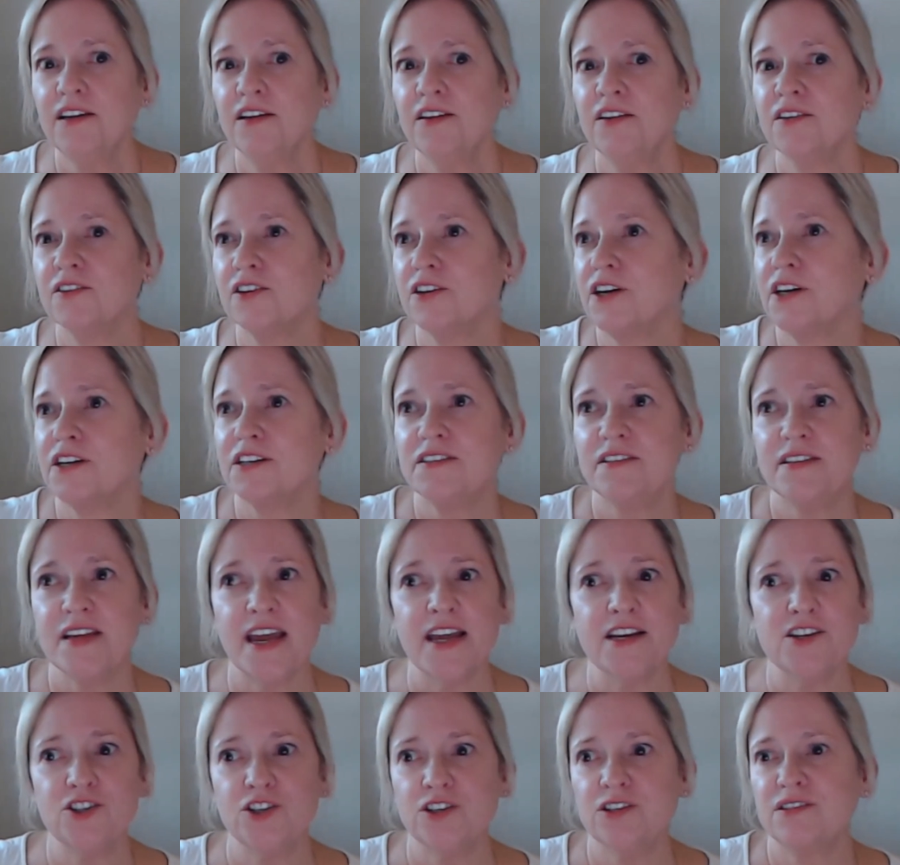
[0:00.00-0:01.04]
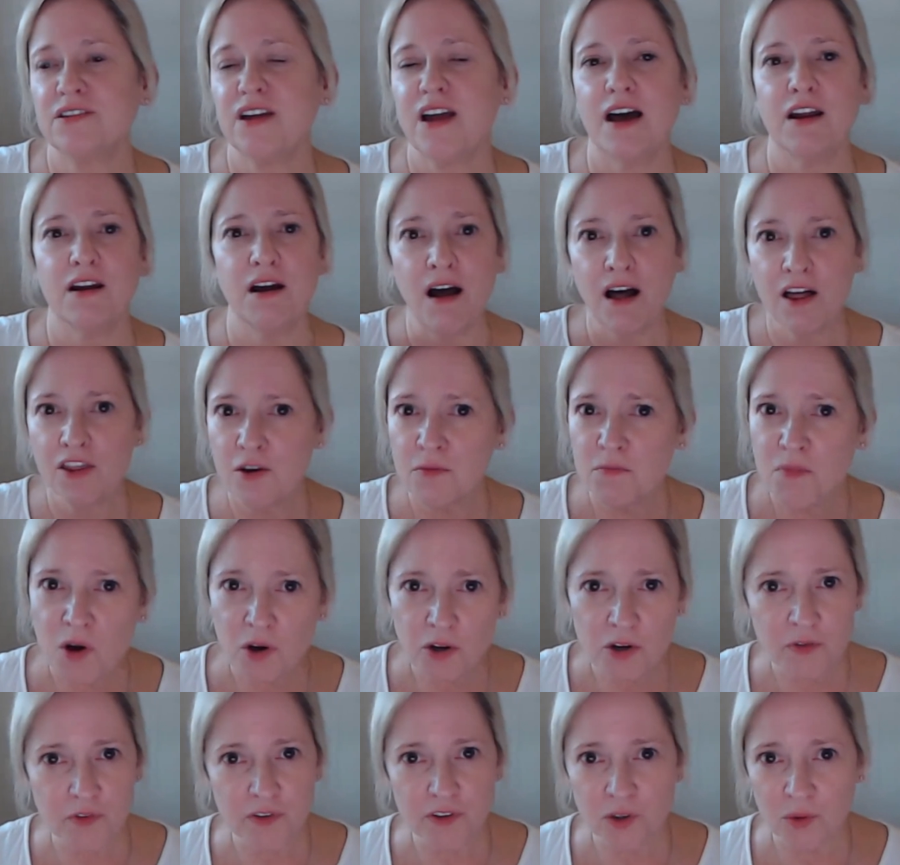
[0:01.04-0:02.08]
They're going to say she's got all the
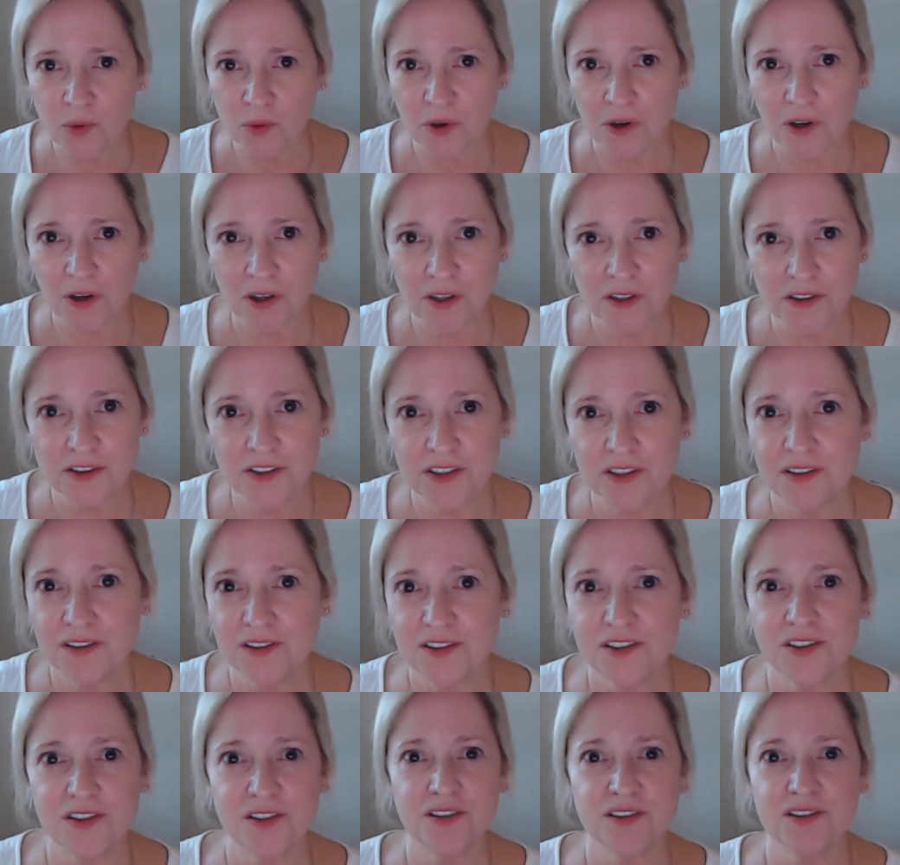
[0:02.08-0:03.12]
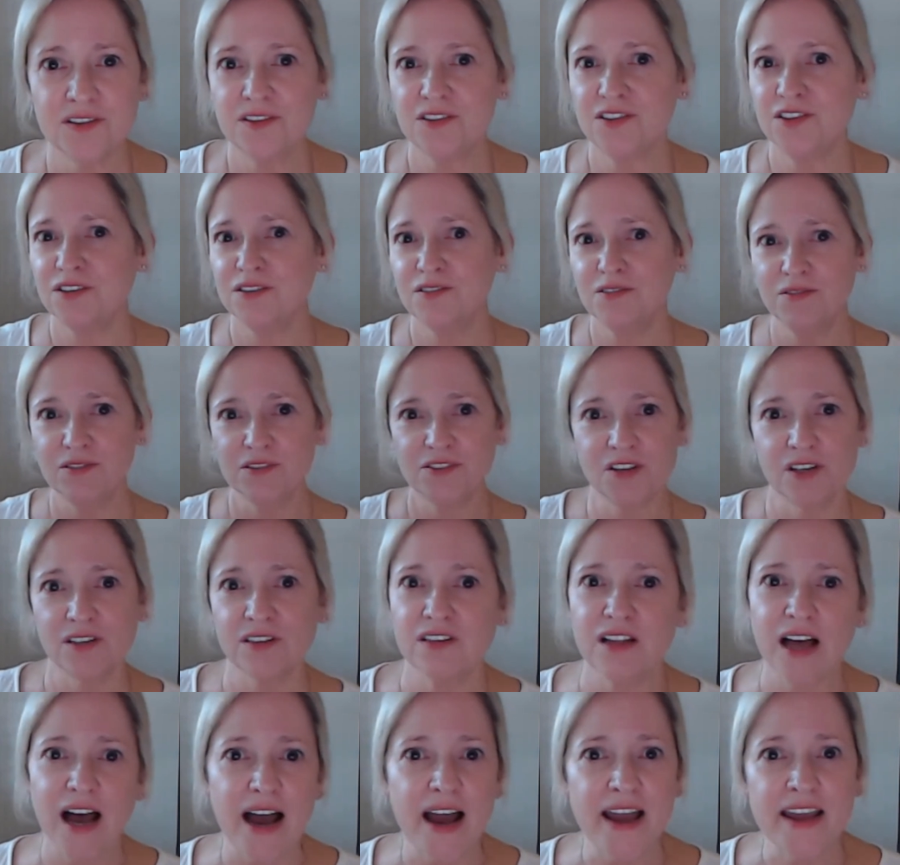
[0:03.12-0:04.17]
motive in the world to
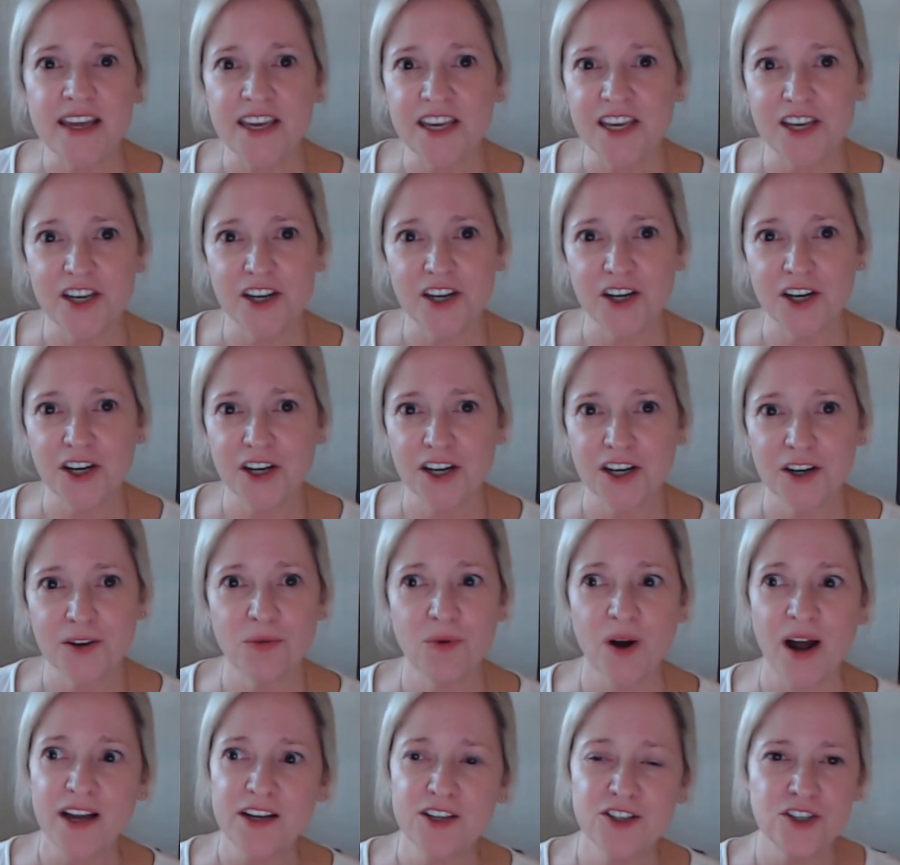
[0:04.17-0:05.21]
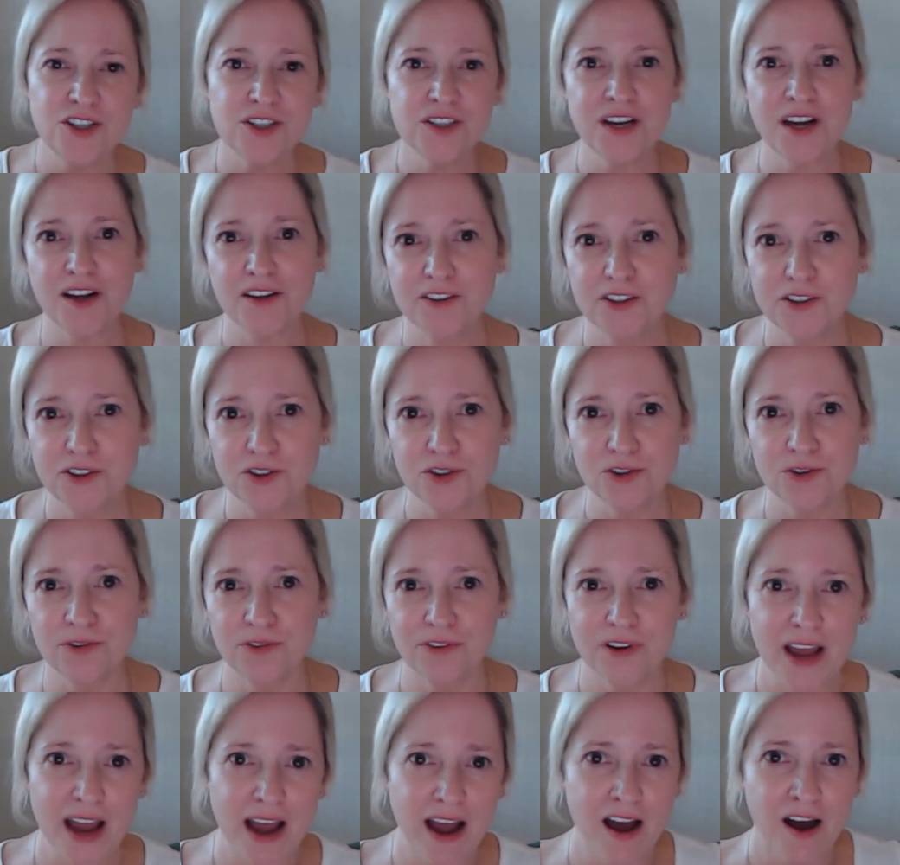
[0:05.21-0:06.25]
lie here. Why is she telling the truth
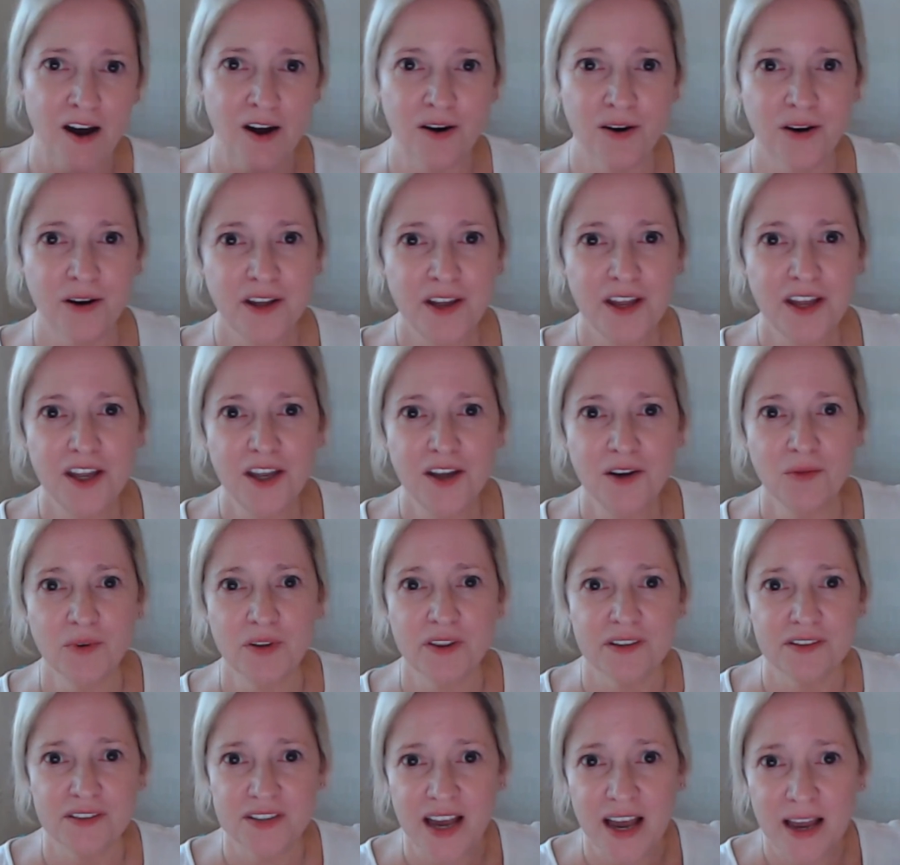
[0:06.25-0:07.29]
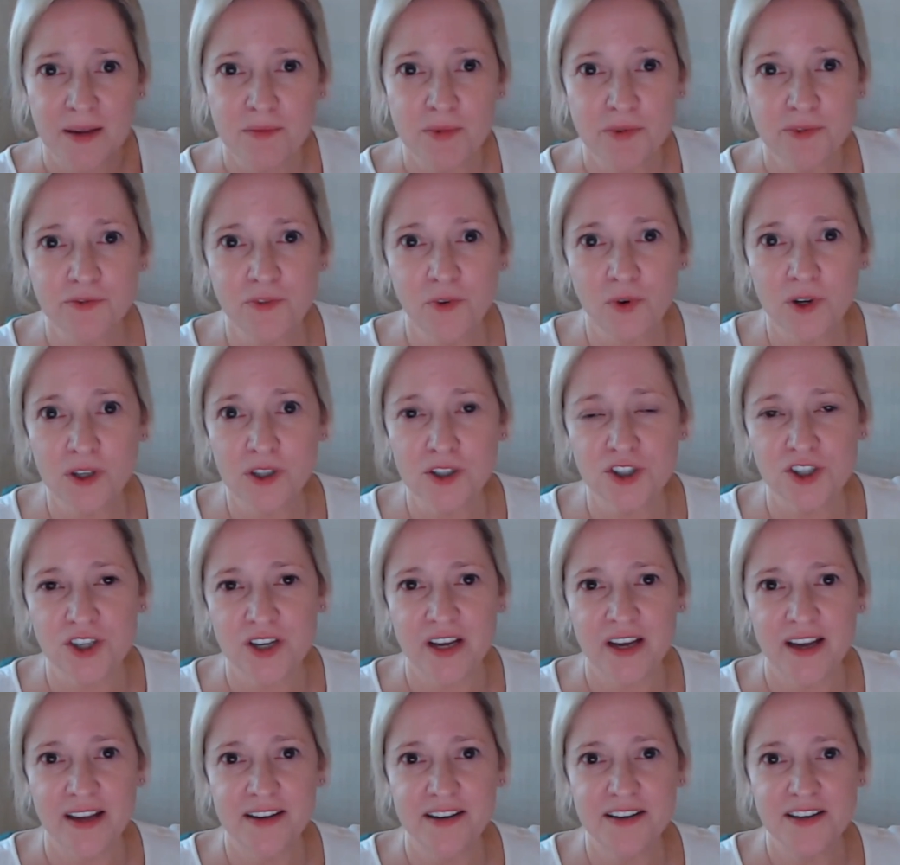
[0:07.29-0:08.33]
now when the time before she
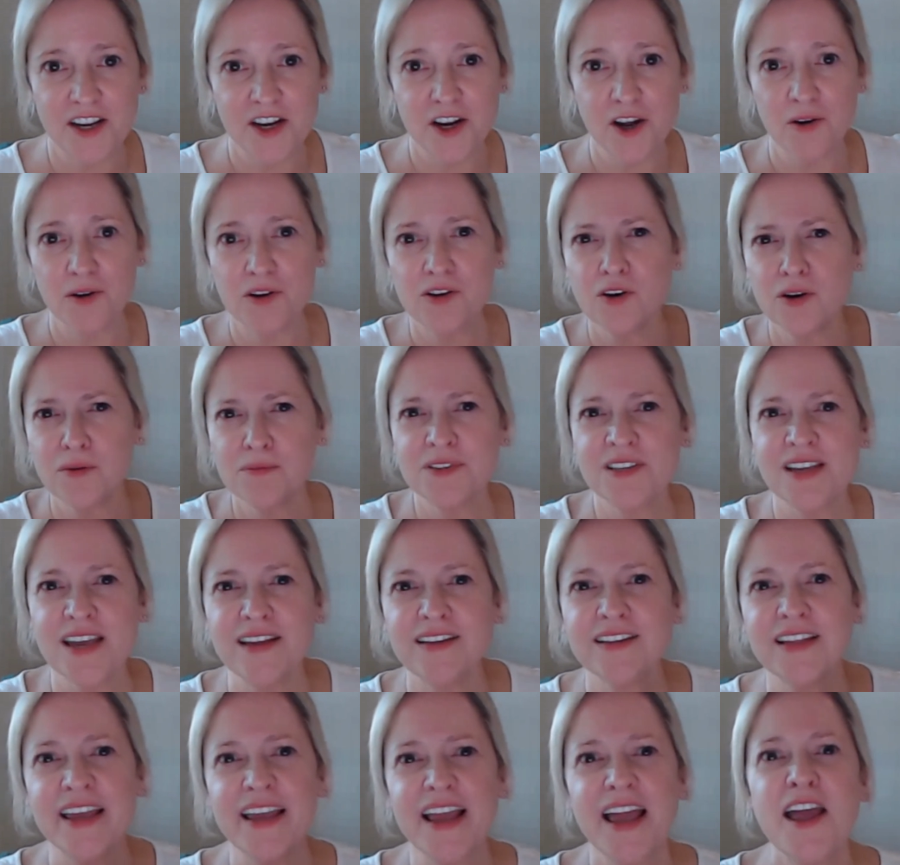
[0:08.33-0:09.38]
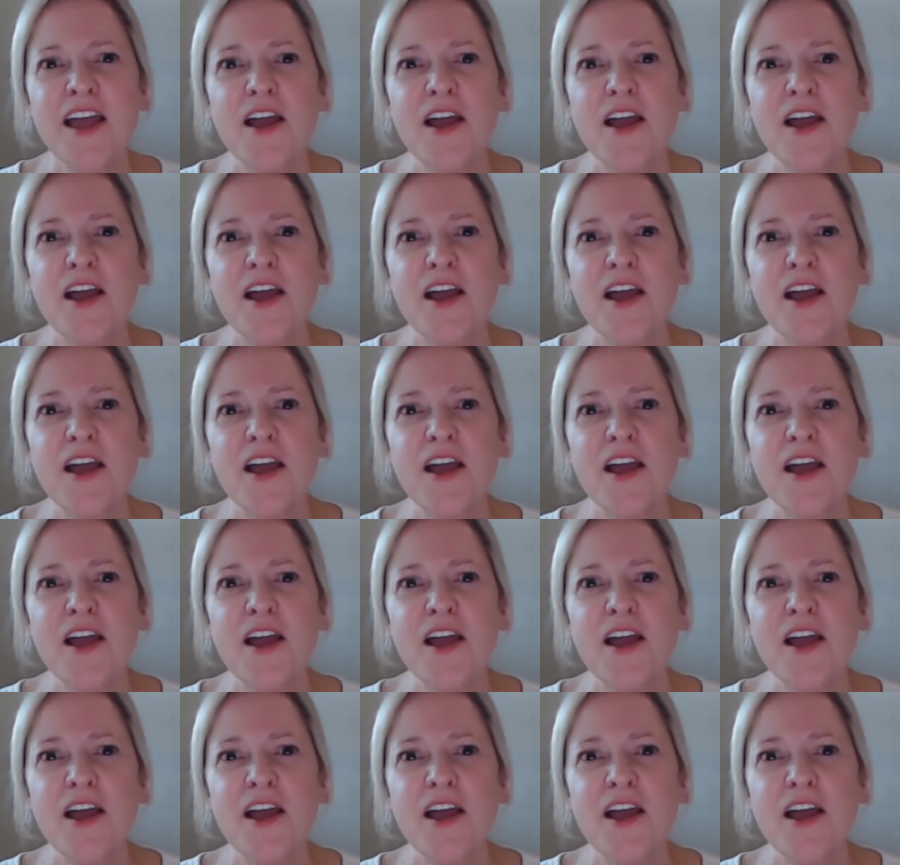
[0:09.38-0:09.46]
had, what I'm saying? Like,